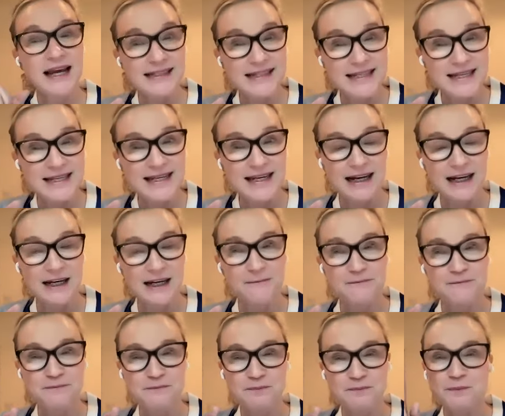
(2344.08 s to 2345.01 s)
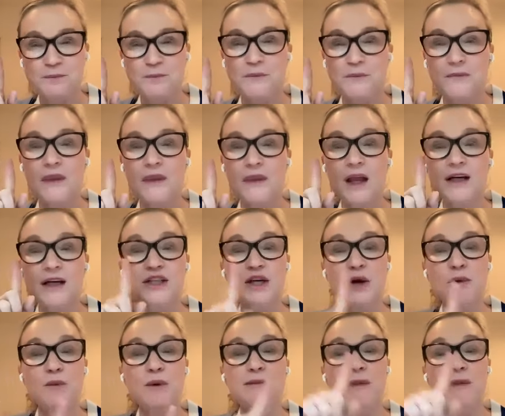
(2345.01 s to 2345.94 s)
idea.
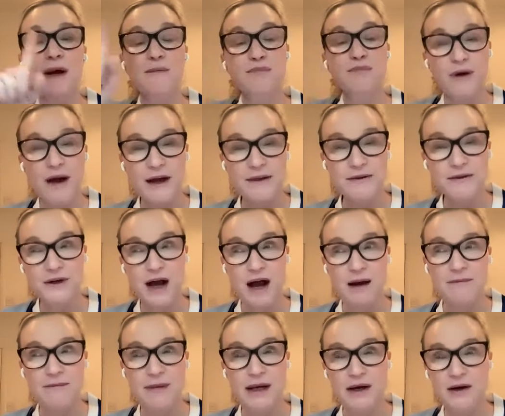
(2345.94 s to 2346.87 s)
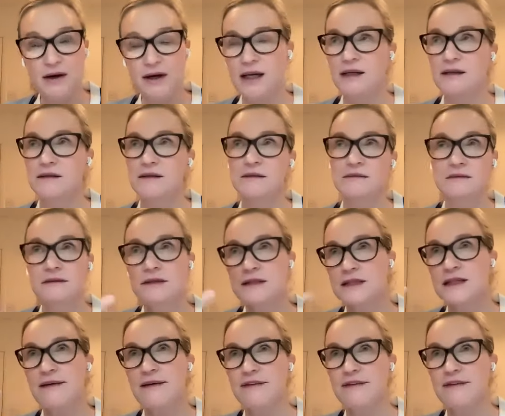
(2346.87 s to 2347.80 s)
So when my brother got married
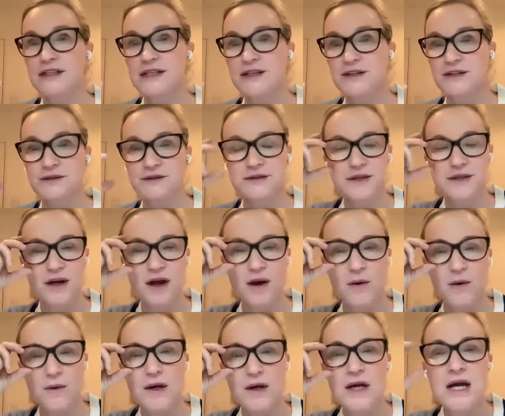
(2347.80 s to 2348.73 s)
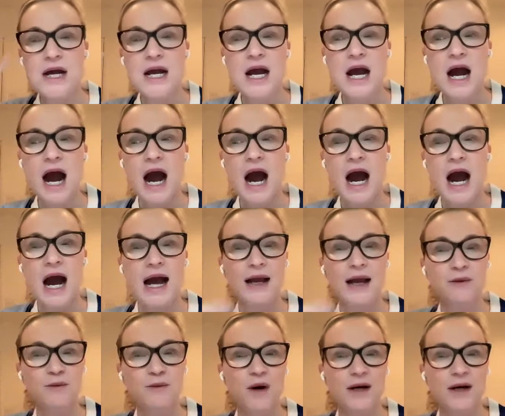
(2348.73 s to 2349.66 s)
17 years ago,
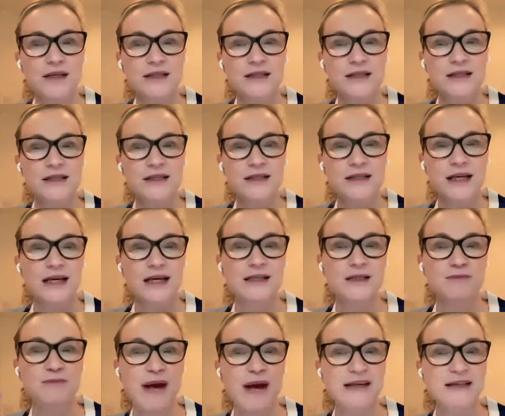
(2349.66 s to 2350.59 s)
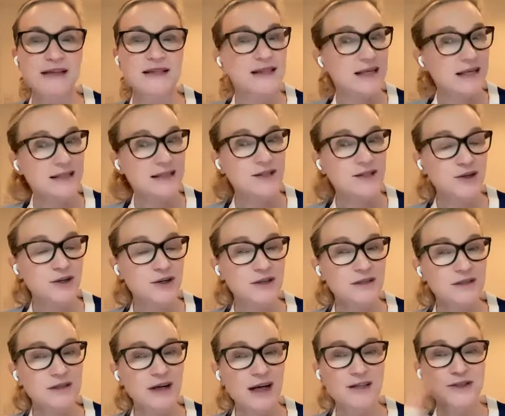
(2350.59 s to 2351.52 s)
I was his best
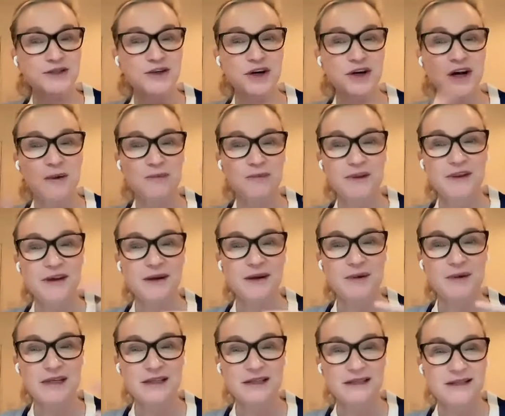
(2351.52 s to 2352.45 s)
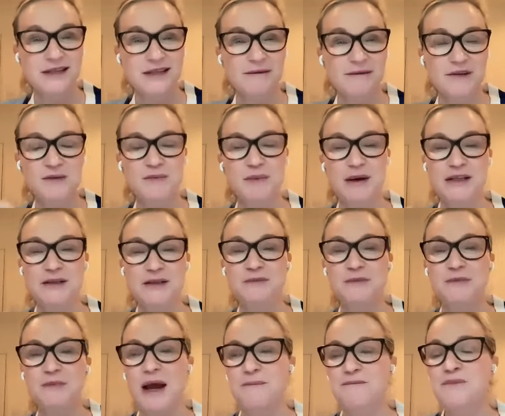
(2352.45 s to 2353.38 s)
sister. I stood up with him instead of his best
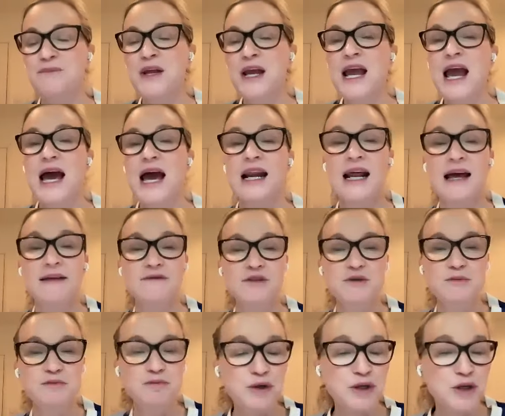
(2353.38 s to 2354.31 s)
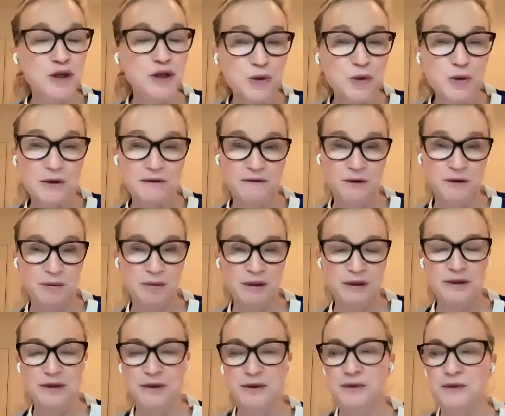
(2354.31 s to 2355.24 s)
man. And I had this beautiful
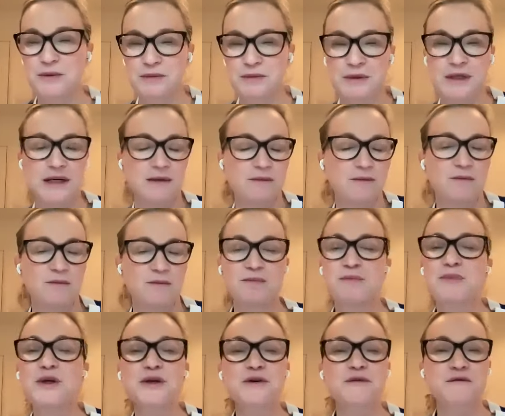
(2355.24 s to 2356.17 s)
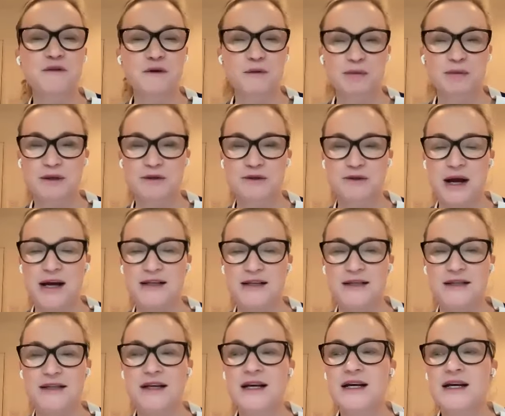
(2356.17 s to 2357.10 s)
blue
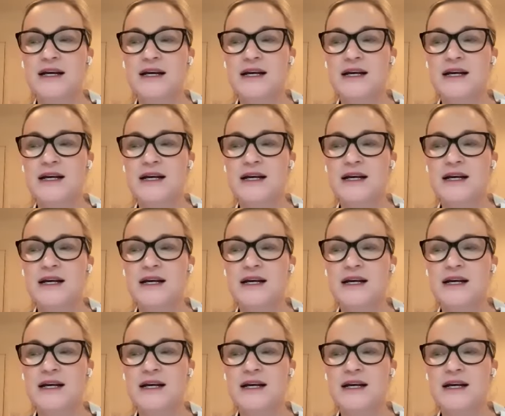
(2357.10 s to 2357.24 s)
dress.